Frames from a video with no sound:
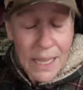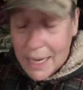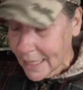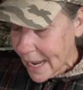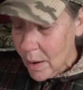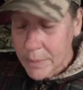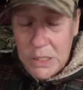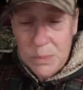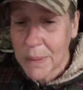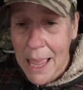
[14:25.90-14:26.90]
anyhow, I'm
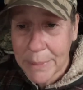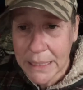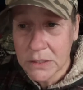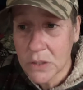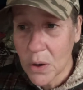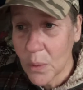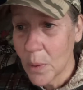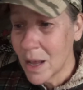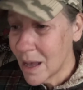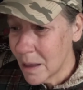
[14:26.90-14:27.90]
just blabbing.
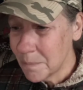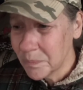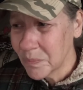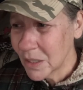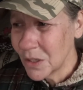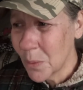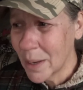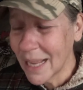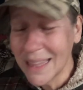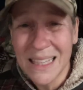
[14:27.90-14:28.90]
So, um, you know
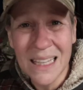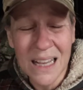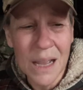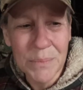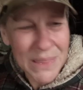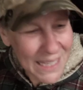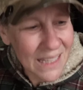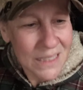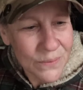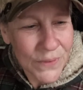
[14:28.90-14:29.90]
what? I think I'm
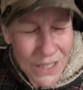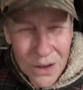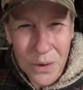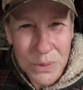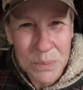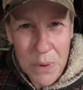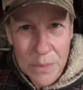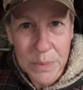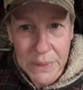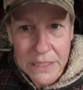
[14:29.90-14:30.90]
thinking this video is
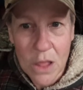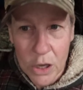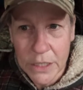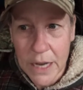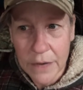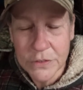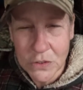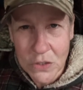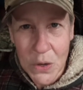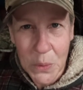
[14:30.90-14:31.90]
probably long enough.
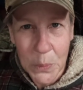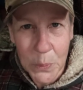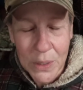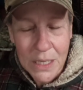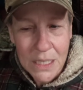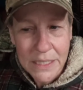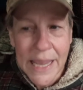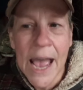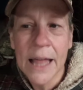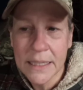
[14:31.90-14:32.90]
So,
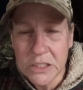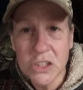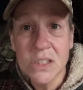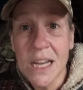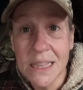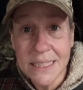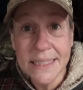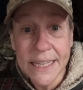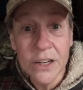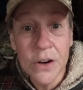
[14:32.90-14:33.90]
yeah, let's just cut
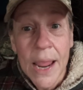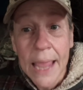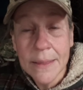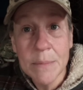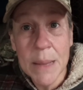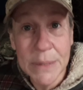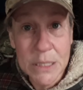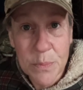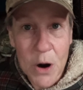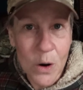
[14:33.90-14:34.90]
this here. And then maybe
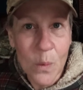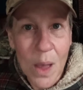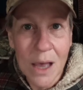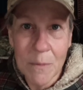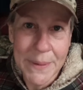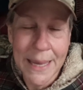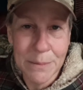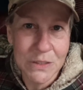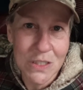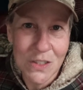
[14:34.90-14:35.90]
tomorrow I'll be
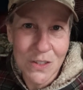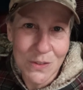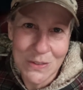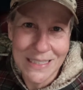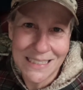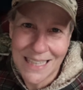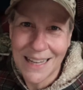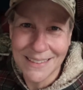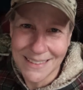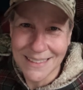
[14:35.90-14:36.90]
able to use the
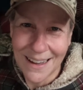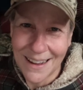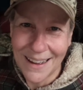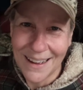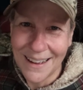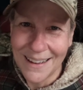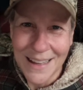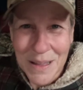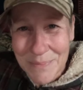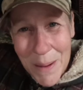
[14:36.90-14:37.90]
chainsaw,
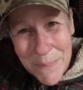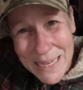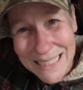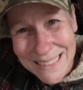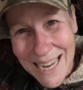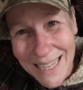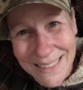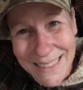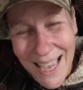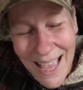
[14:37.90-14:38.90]
my mini
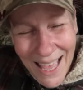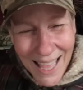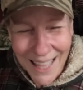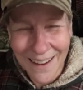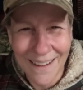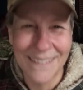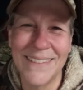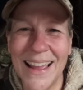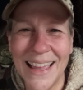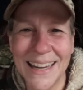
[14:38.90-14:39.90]
chainsaw. All
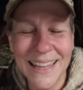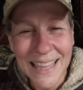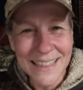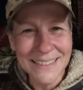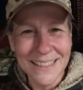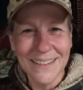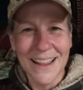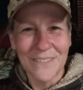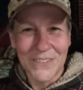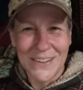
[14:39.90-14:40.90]
right. That's all I
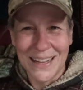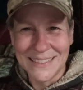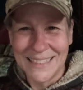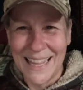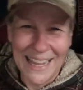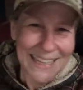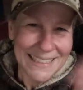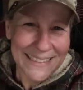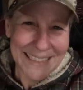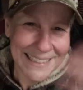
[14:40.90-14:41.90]
got for you guys today.
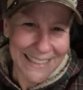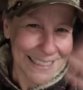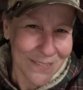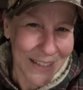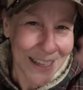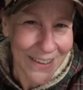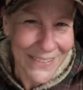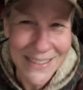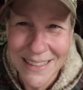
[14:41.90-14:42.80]
See you in the next video.